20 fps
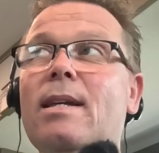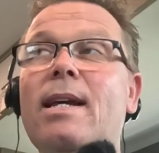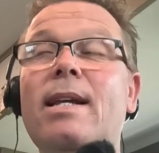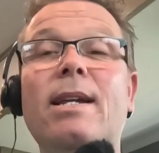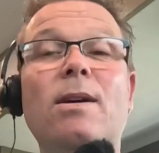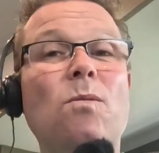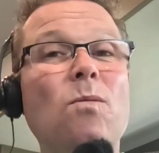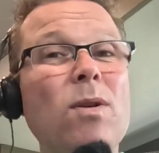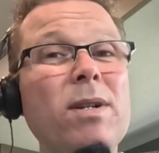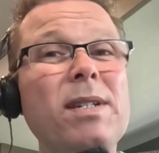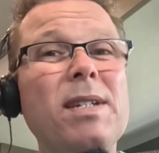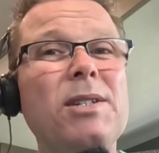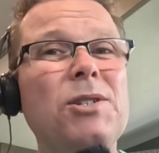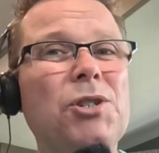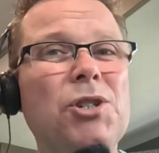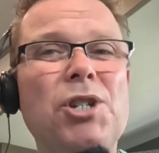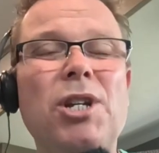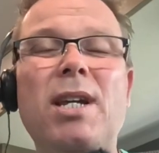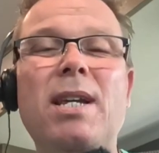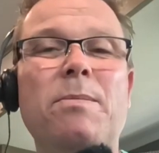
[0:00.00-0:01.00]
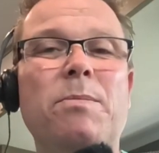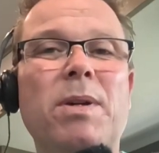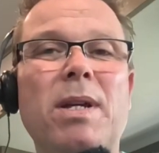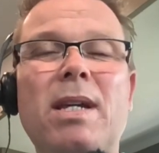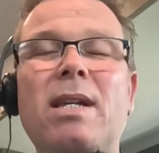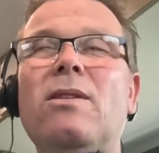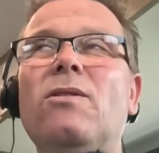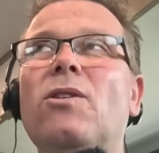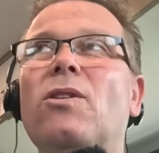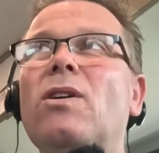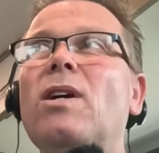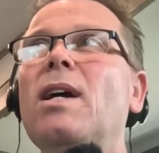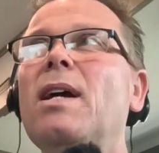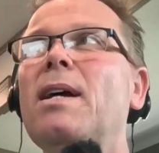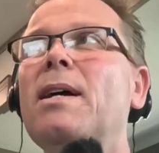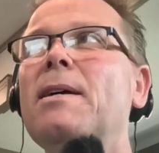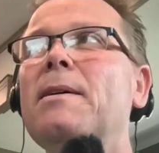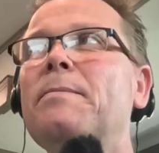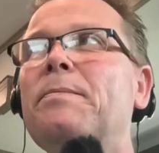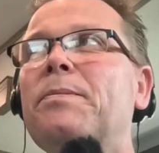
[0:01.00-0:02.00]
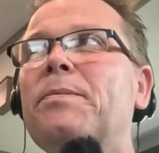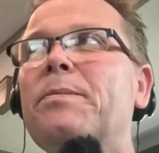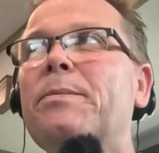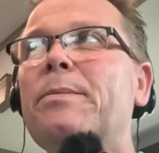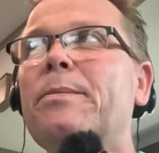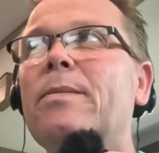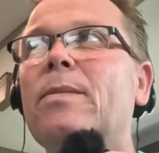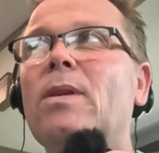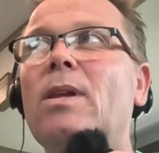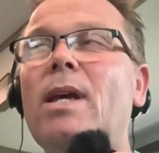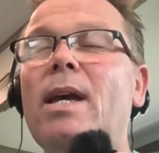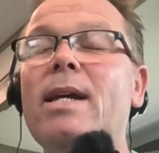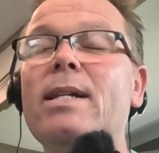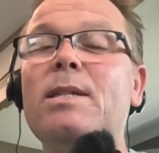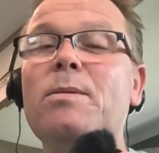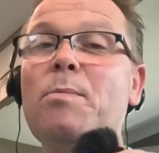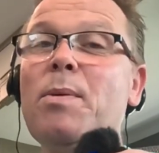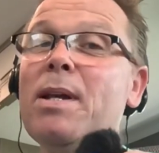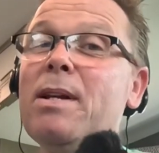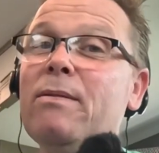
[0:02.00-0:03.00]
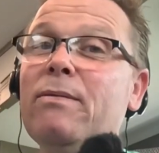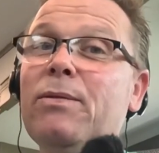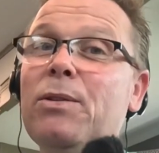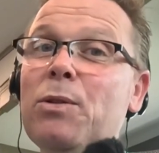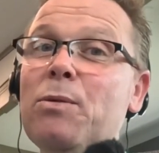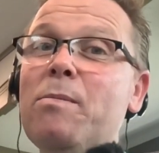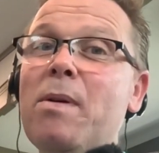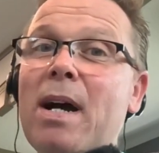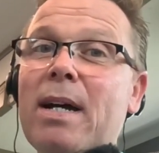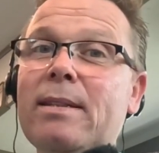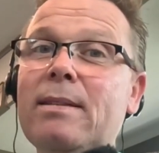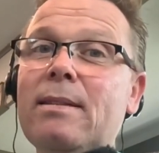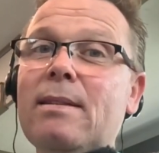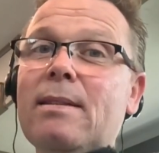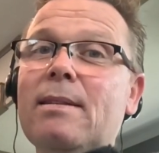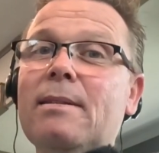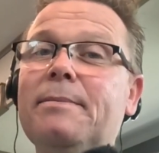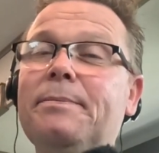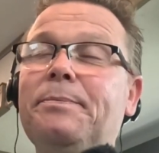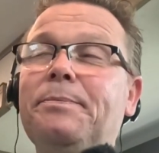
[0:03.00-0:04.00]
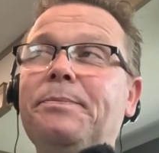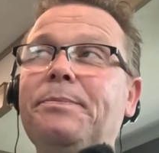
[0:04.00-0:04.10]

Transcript: And it wasn't cheap either. It's been a few months.